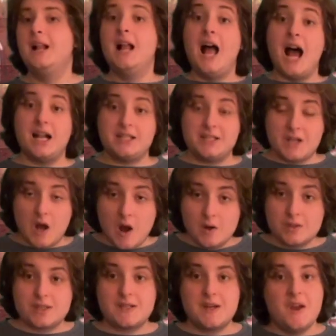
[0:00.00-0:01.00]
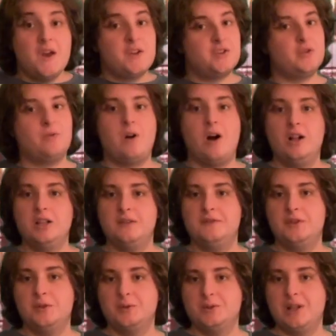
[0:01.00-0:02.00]
A toast to all of
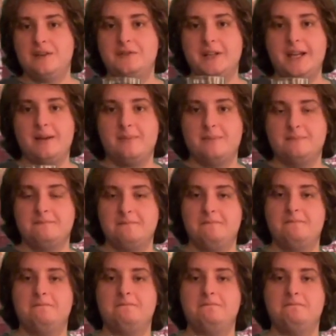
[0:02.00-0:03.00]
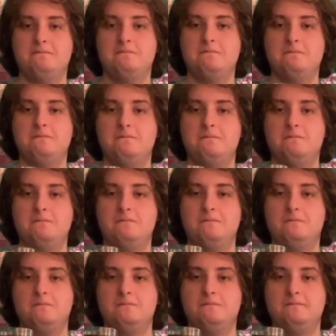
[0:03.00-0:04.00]
you lovely— I thought you fast
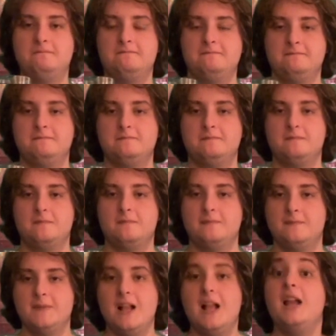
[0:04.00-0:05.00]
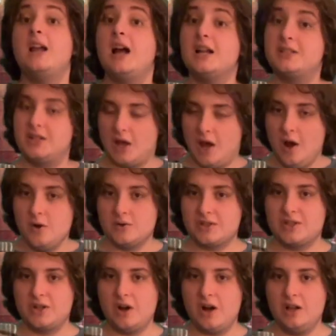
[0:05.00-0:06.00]
fucked it up there for a second. A
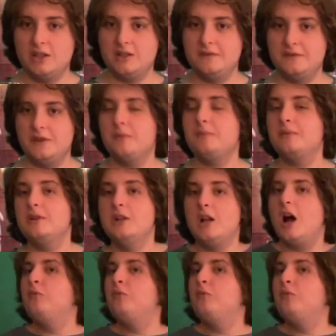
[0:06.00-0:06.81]
toast to all of you— Fuck it!